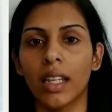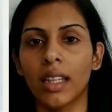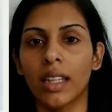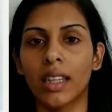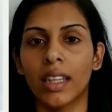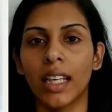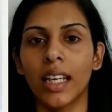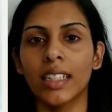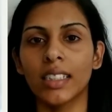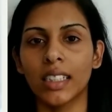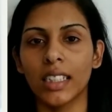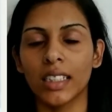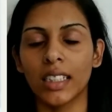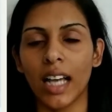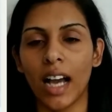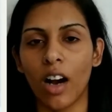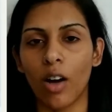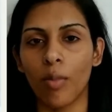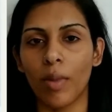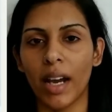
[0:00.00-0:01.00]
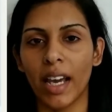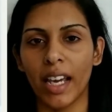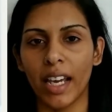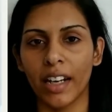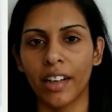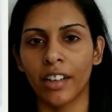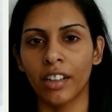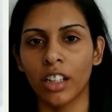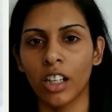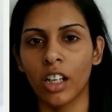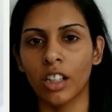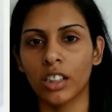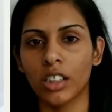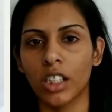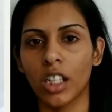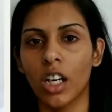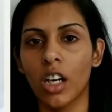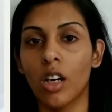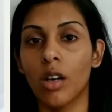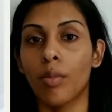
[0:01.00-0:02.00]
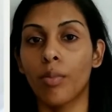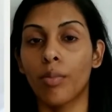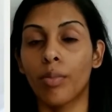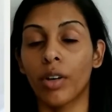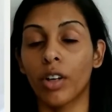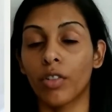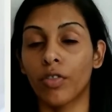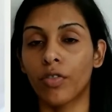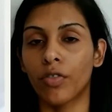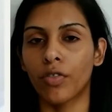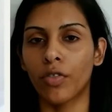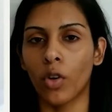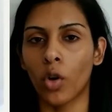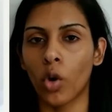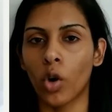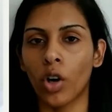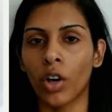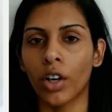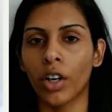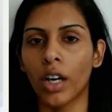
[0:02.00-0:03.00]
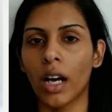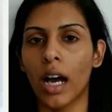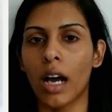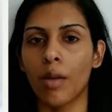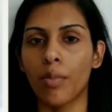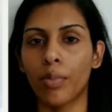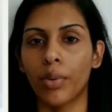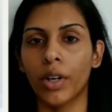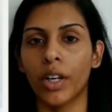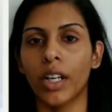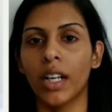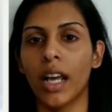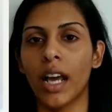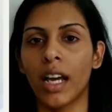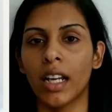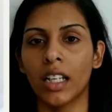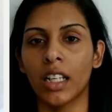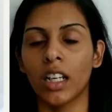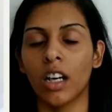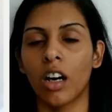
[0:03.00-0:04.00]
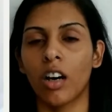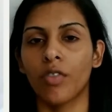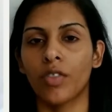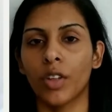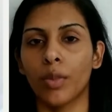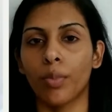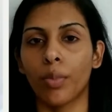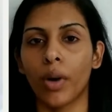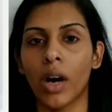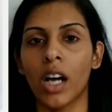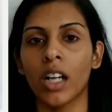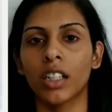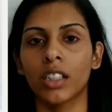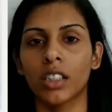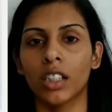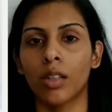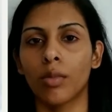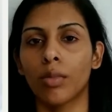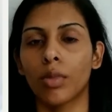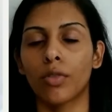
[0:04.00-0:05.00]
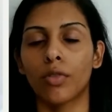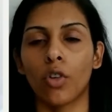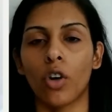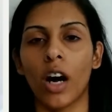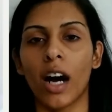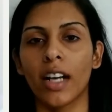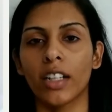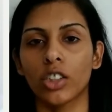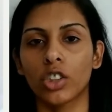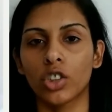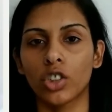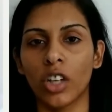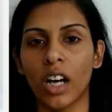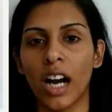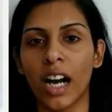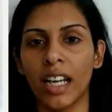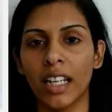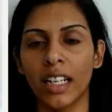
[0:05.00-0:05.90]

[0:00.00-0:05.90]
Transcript: This is how my hair looked before I put any of the products in, before I tried